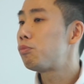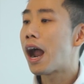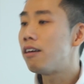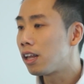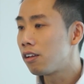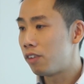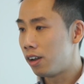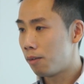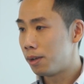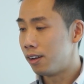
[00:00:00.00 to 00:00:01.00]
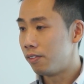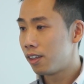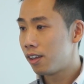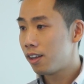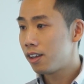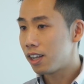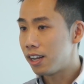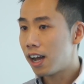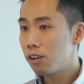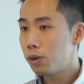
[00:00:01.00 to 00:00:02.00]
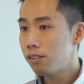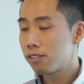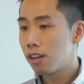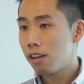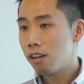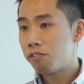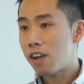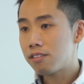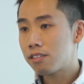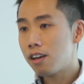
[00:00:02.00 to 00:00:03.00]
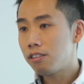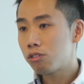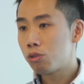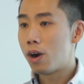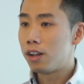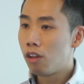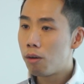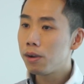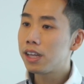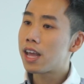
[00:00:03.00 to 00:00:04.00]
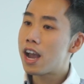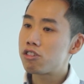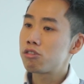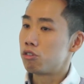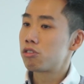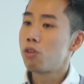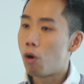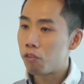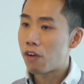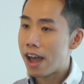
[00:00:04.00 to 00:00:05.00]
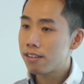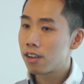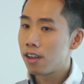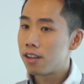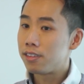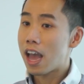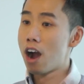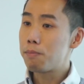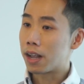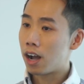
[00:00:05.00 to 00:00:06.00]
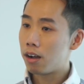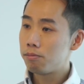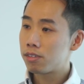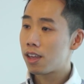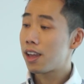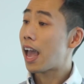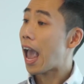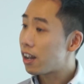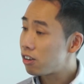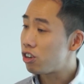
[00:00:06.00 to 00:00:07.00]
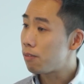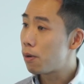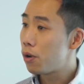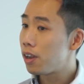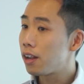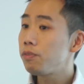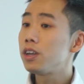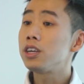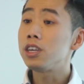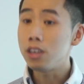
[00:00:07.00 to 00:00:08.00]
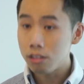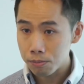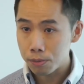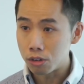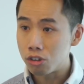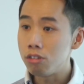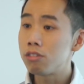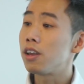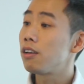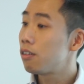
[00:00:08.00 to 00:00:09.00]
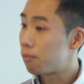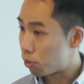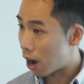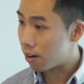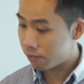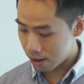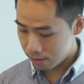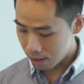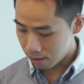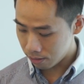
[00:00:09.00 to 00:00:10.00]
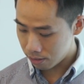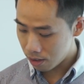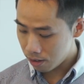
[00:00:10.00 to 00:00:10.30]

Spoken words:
browning phenomenon. In other words, fat cells who are normally there just to store fat now becomes energy burning, heat producing brown fat cells.